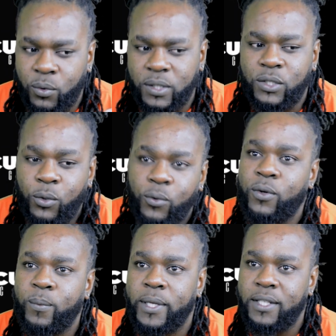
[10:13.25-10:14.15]
in
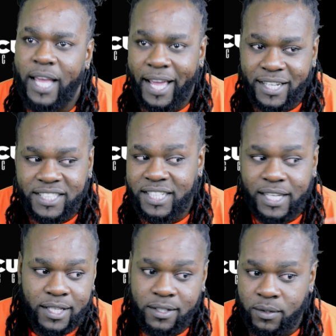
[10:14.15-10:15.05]
tune with the energy
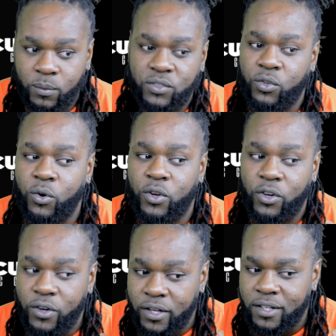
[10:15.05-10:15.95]
and what's going
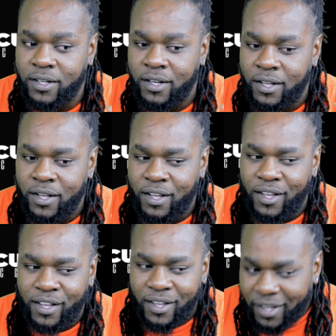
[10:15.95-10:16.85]
on,
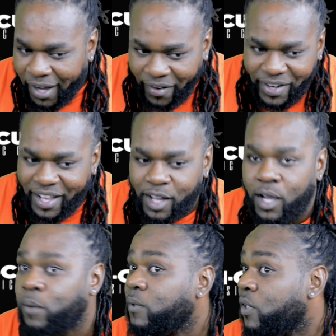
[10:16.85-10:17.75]
everything
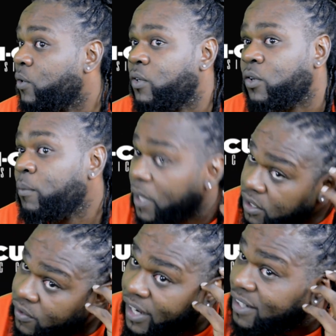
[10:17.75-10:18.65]
come to you and you make
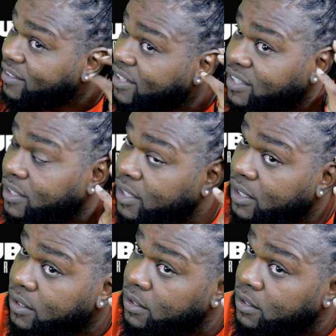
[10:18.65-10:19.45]
the right decision. And